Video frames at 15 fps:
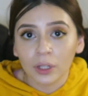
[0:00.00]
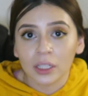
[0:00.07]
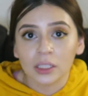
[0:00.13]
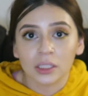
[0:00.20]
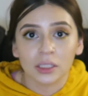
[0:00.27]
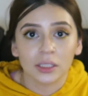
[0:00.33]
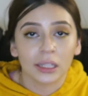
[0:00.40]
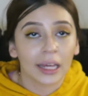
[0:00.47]
was
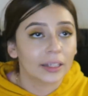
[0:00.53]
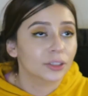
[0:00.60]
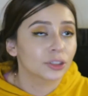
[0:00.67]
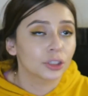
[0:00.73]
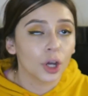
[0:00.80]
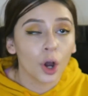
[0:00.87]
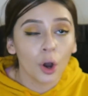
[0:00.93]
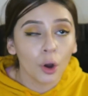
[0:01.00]
like
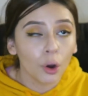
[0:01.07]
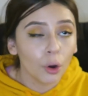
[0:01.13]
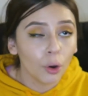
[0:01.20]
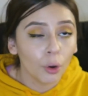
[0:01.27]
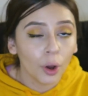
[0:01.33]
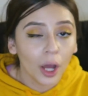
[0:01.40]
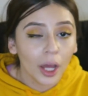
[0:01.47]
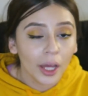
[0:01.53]

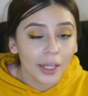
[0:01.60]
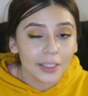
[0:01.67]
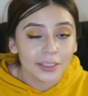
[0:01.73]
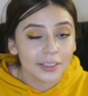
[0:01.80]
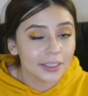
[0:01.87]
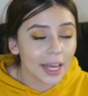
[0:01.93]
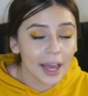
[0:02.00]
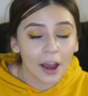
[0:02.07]
so
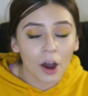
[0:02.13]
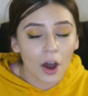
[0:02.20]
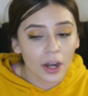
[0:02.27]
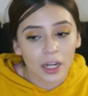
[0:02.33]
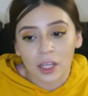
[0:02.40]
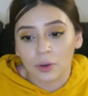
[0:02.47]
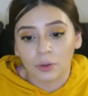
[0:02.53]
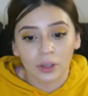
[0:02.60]
set
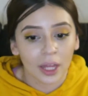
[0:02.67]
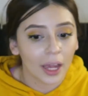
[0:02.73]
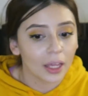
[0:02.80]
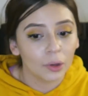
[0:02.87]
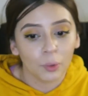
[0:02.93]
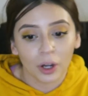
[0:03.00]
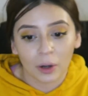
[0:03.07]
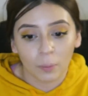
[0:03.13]
on that
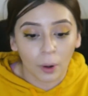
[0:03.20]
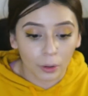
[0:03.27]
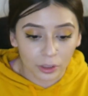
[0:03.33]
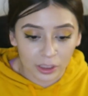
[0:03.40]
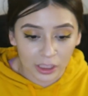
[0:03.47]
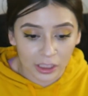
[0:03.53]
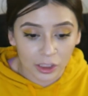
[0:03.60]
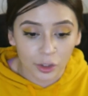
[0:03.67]
he wanted
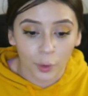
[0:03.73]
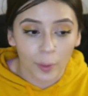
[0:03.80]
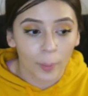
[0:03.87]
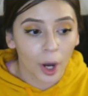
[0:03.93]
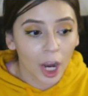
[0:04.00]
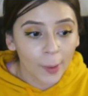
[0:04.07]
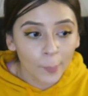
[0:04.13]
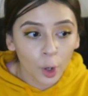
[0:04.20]
Posty. So we
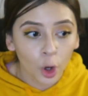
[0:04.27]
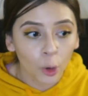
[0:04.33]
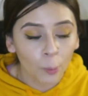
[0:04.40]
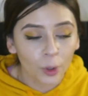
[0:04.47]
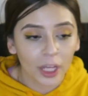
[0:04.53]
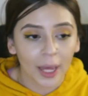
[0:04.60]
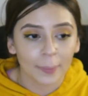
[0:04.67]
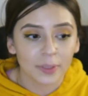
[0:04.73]
brought him home.
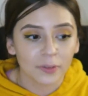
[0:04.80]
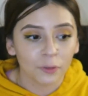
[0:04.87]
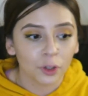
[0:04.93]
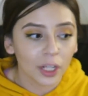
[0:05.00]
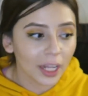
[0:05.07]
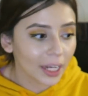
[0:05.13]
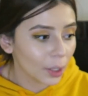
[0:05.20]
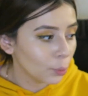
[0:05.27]
We kept him
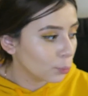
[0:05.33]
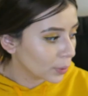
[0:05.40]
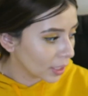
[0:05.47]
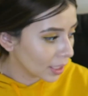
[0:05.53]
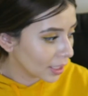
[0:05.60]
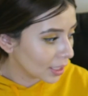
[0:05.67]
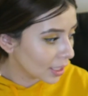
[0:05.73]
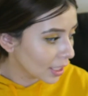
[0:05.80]
for like a
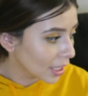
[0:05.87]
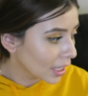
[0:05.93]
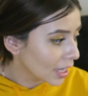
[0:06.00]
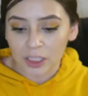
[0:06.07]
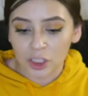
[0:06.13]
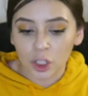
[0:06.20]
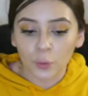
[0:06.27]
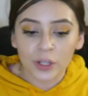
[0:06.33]
week.
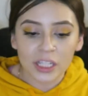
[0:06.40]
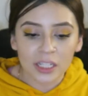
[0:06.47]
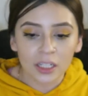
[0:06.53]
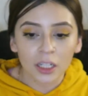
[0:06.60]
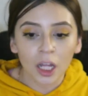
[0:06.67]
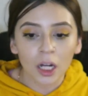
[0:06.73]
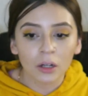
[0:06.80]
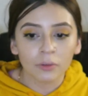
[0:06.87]
So we did
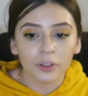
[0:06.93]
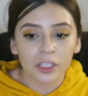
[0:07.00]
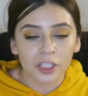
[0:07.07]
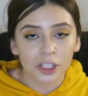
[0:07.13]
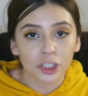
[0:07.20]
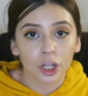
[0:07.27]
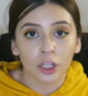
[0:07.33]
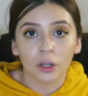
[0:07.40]
a lot of
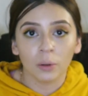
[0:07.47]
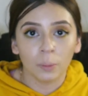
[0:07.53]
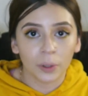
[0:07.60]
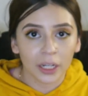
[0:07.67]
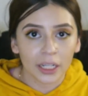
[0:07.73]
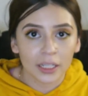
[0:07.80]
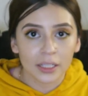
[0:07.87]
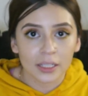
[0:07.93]
research on their
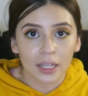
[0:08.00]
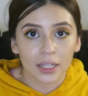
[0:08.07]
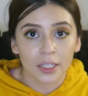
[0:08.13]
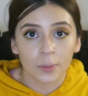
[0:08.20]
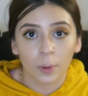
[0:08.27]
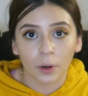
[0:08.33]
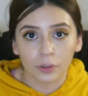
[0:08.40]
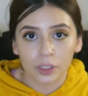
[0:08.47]
breeds
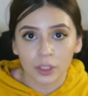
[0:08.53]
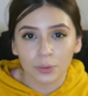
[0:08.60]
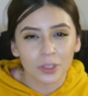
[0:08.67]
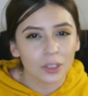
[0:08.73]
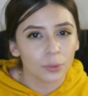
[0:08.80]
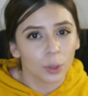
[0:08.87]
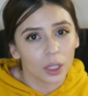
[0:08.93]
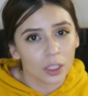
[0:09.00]
because Posty
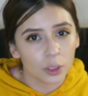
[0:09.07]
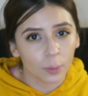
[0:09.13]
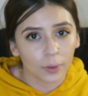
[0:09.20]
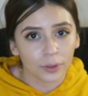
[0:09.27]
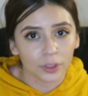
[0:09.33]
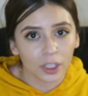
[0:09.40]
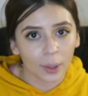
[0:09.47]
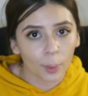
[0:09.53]
was really
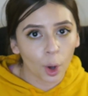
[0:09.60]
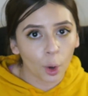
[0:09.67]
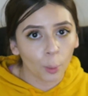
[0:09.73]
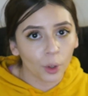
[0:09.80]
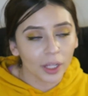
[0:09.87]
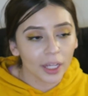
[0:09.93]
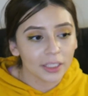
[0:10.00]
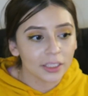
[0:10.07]
supposed to come home
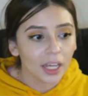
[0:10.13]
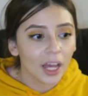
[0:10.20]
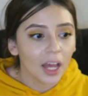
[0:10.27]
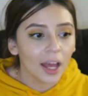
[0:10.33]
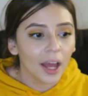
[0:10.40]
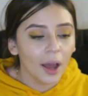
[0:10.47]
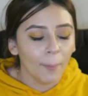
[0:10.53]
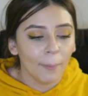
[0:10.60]
with us.
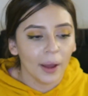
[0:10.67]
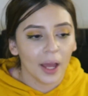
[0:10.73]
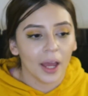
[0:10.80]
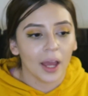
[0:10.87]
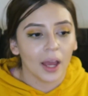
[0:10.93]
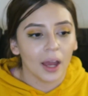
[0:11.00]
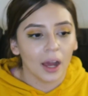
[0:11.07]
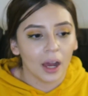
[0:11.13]

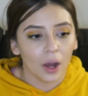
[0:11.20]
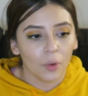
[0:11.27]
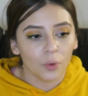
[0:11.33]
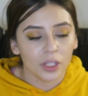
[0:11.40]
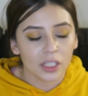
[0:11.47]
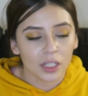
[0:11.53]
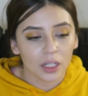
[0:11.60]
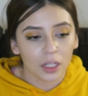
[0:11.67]
But
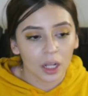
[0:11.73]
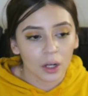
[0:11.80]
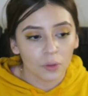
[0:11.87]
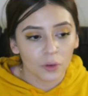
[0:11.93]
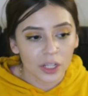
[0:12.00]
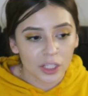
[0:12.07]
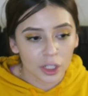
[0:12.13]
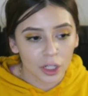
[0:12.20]
we did a lot of
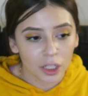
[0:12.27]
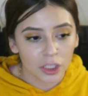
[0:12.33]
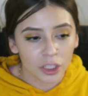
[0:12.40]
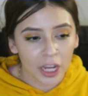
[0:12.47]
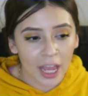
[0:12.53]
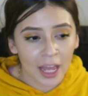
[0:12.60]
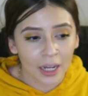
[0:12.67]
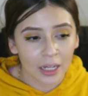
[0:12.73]
research,
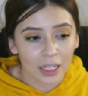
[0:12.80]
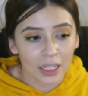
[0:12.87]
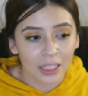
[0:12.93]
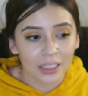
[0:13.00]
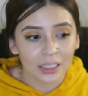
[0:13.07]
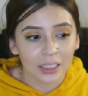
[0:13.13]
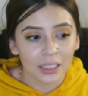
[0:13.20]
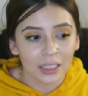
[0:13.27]
and
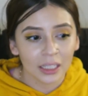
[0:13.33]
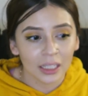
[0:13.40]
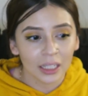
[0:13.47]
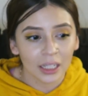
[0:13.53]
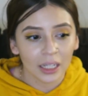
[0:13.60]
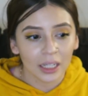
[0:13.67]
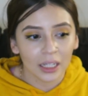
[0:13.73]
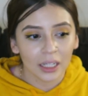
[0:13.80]

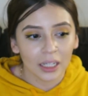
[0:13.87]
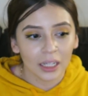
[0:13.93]
he's